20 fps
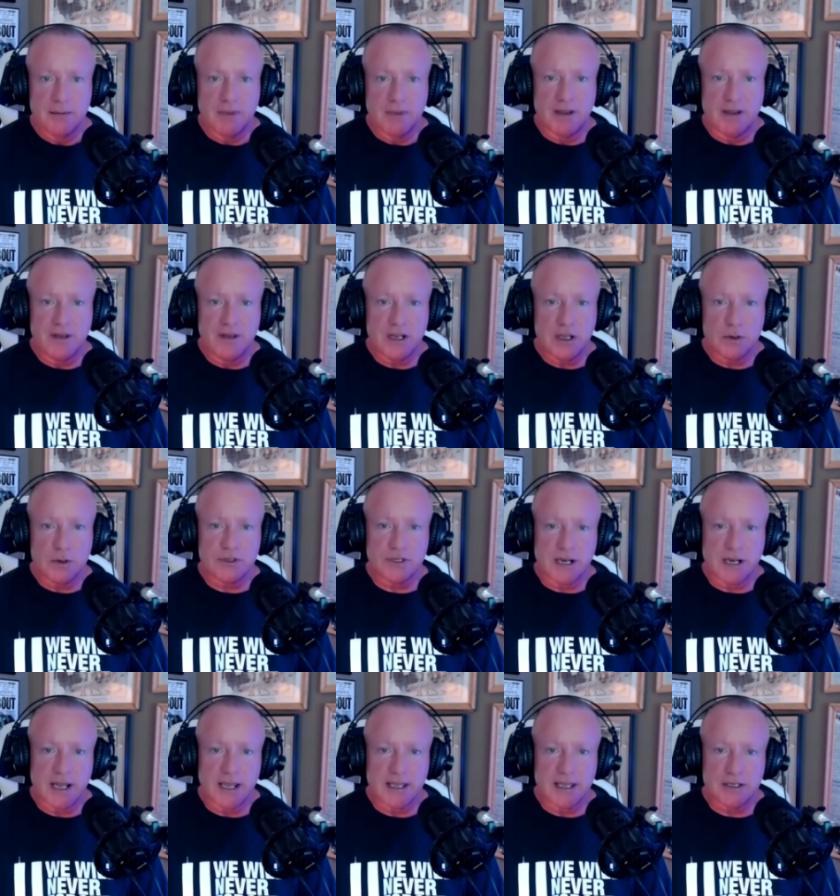My video
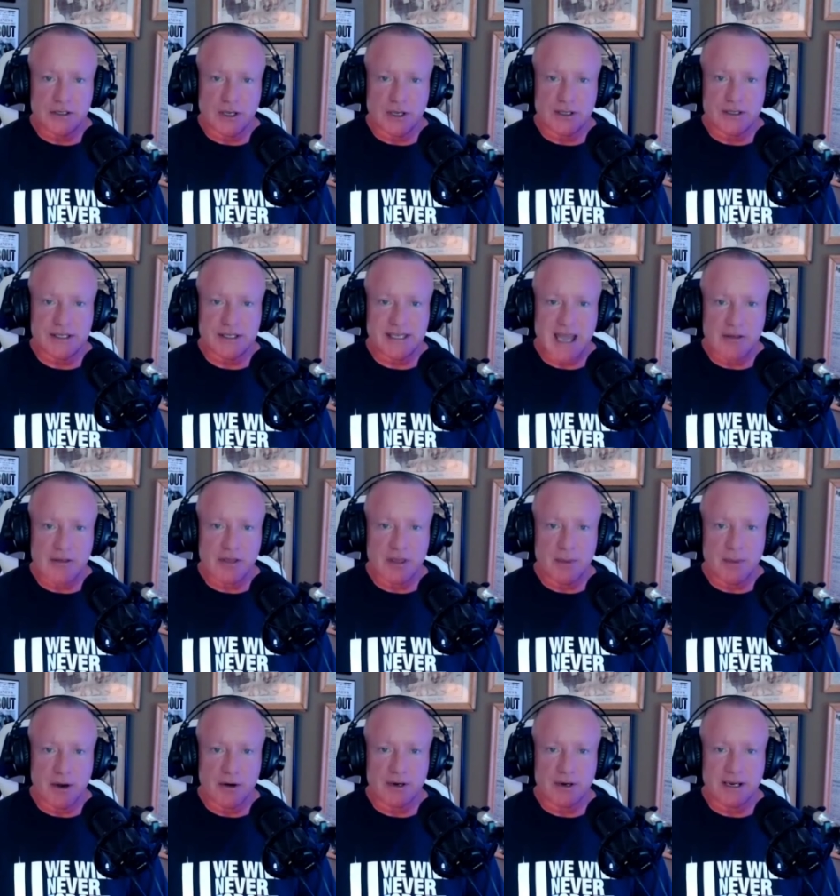today is on South
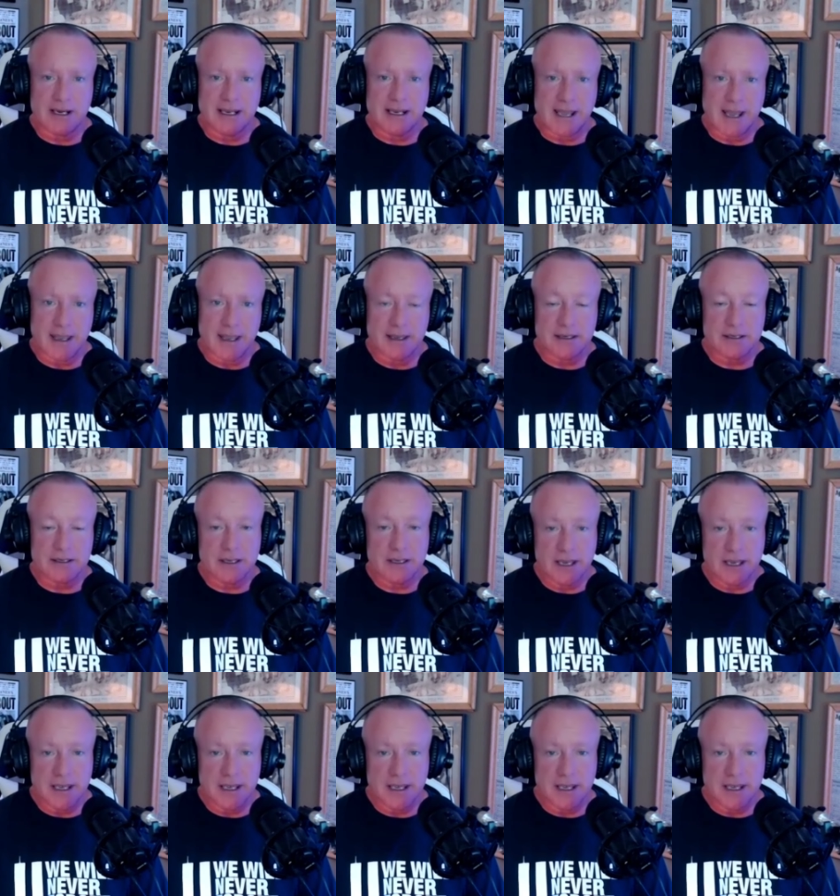American gangs